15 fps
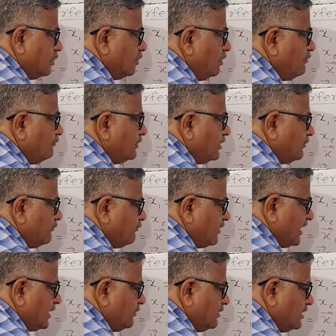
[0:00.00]
of
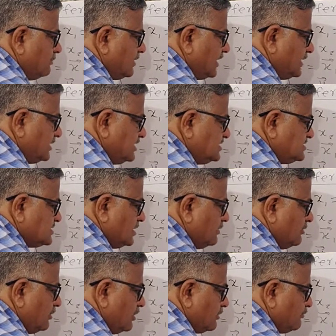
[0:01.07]
phi1 minus
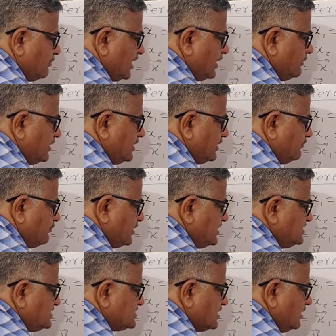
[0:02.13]
or phi1
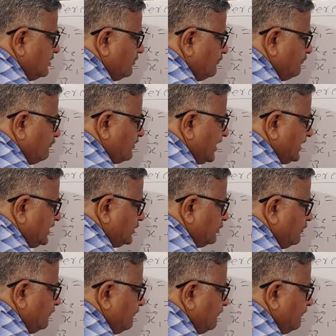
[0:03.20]
difference phi2.